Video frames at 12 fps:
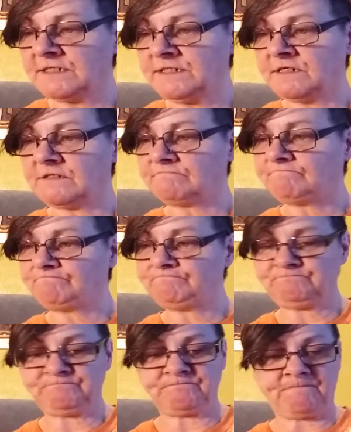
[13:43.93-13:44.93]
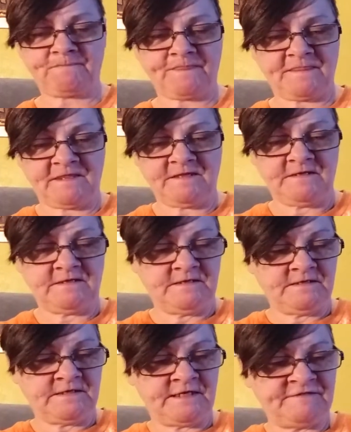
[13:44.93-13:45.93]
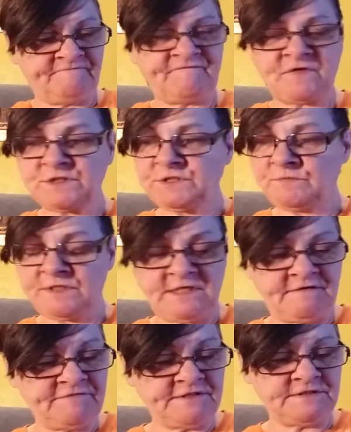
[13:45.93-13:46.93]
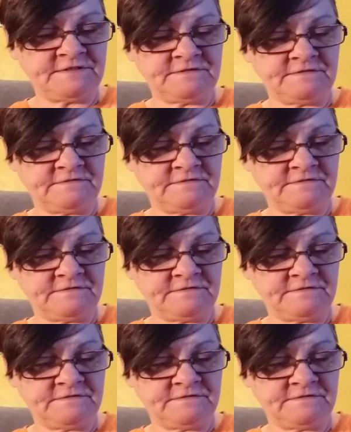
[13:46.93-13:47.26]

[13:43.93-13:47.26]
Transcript: here. Okay, the first one of it